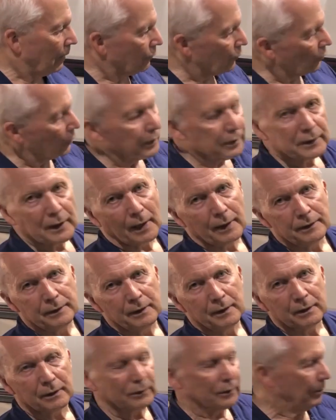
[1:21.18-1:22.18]
I've already
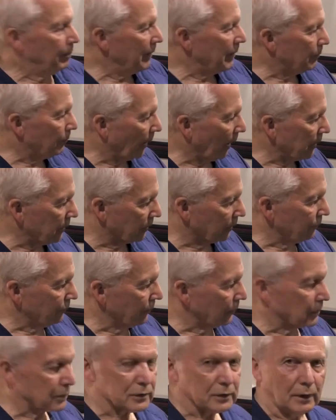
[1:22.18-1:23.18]
done the big brake
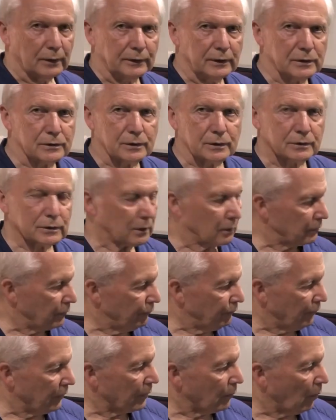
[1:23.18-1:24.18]
conversion on this. It's got
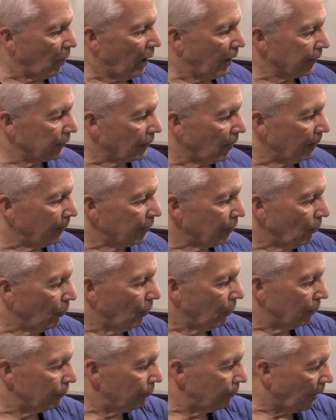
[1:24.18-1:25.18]
the VY
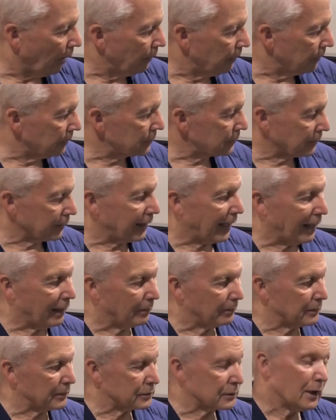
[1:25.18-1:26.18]
Commodore rotors and
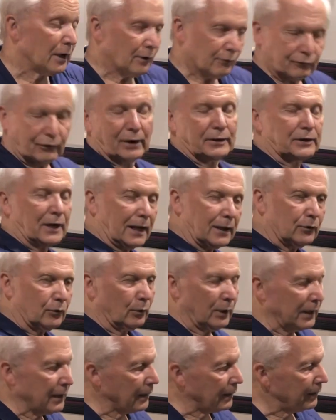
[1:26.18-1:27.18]
calipers, front and
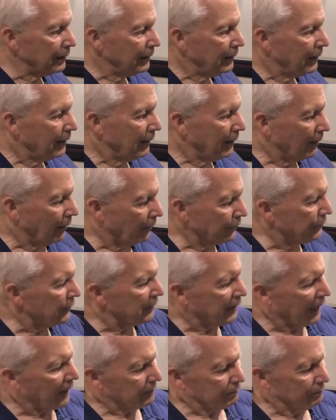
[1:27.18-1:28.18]
rear. I
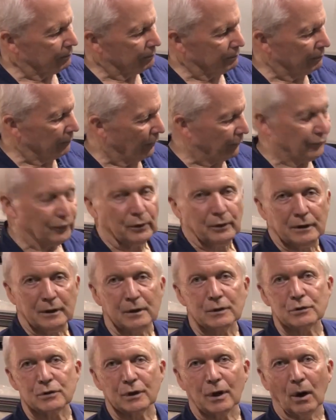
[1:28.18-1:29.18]
did that a few
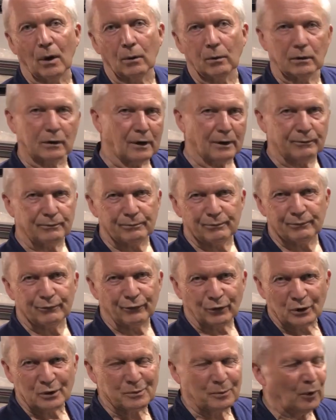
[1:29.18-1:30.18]
years ago when I
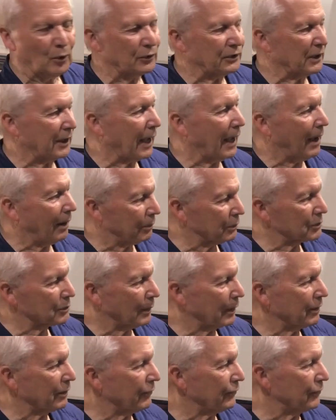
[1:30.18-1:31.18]
first bought the car. It was
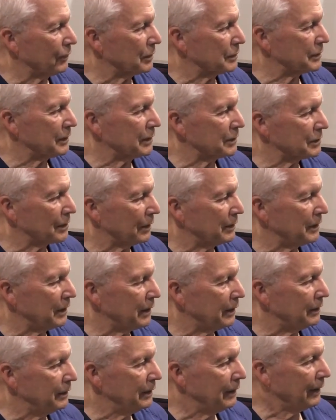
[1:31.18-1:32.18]
one of the first things I
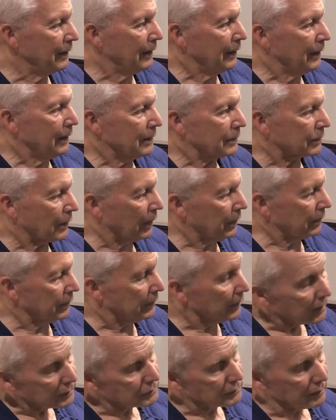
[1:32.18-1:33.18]
did. So
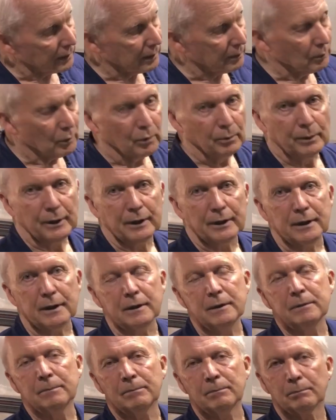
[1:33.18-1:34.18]
the next thing will
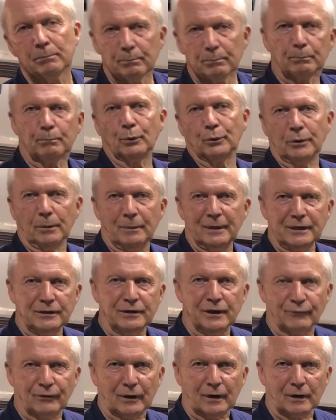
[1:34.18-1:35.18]
be put the big
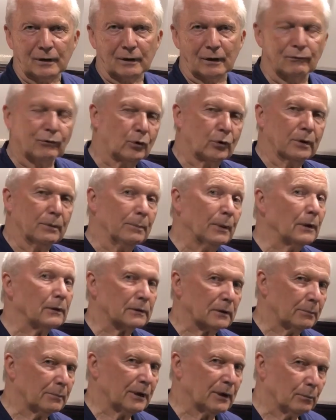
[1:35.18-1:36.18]
diff in it. I've already
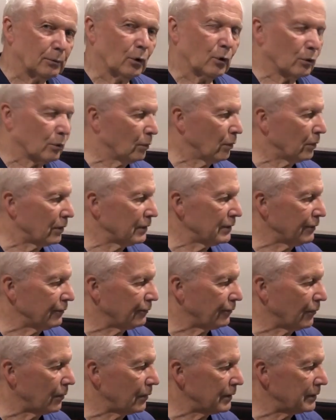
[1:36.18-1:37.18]
built the big Borg-Warner
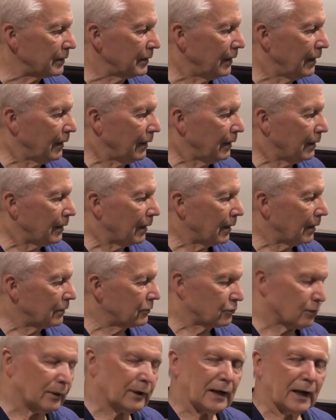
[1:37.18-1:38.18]
diff for it,
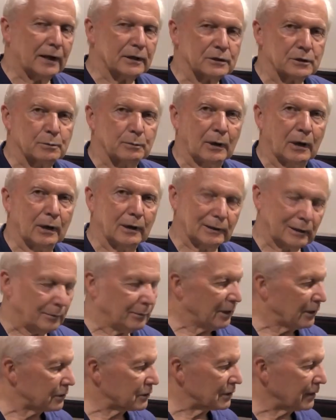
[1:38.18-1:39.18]
28 spline
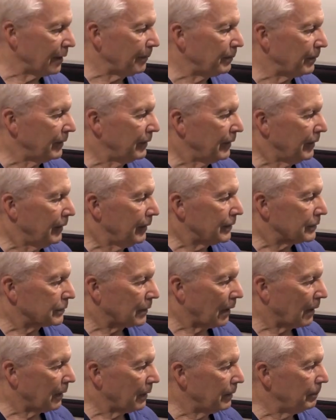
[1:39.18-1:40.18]
limited slip.
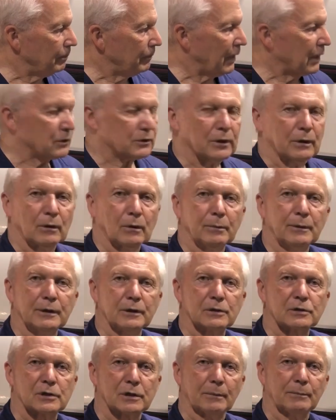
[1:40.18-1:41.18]
So next thing will be
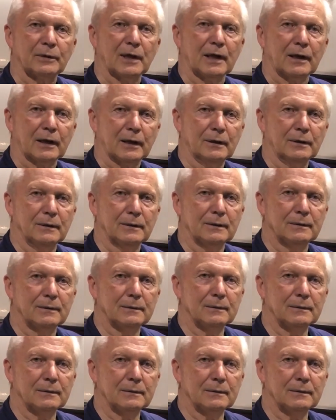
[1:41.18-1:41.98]
to slip that in.